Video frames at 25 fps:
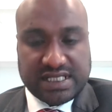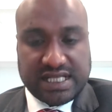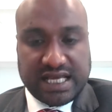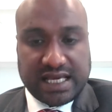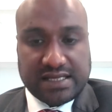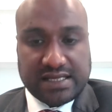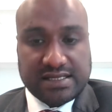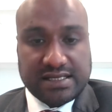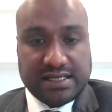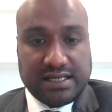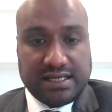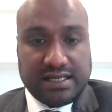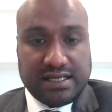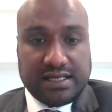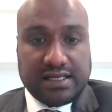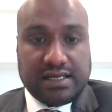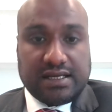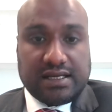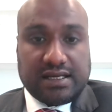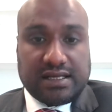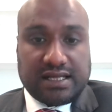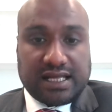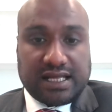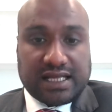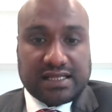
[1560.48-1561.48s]
state
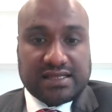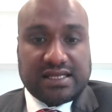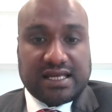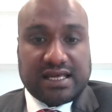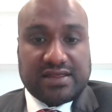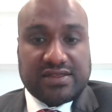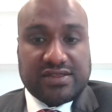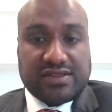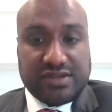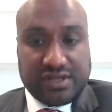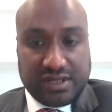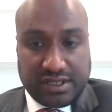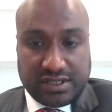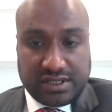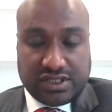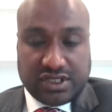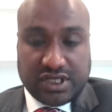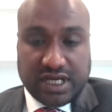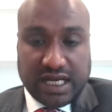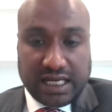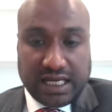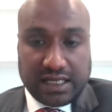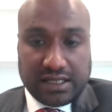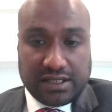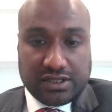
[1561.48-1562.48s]
that their third
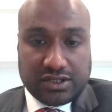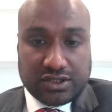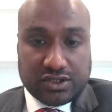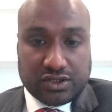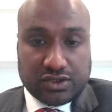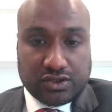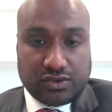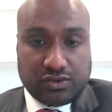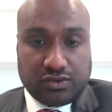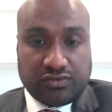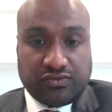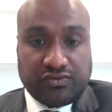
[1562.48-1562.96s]
challenge